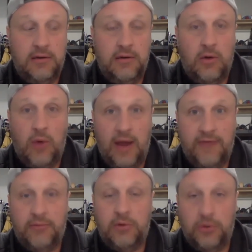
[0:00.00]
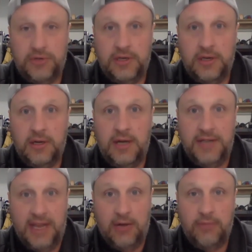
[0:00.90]
away from closing the
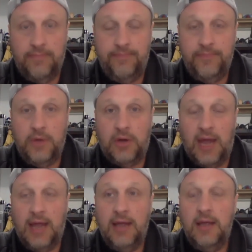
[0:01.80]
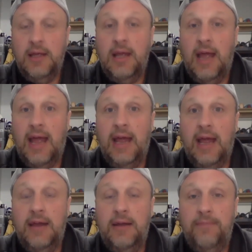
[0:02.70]
deal, okay?
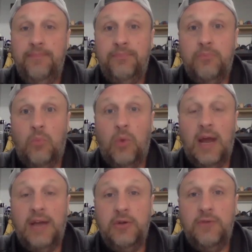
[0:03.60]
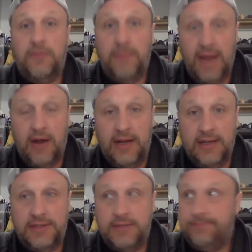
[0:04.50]
And what I do from there
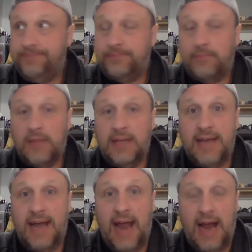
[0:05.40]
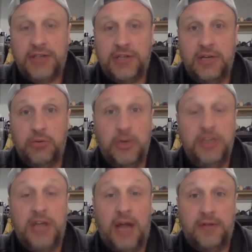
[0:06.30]
is I actually
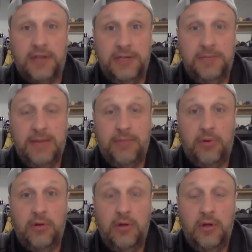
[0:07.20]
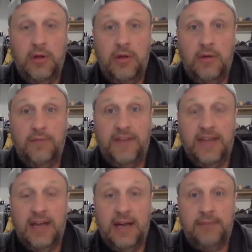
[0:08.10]
reach out to these people
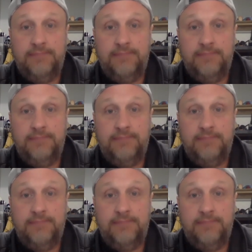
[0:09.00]
via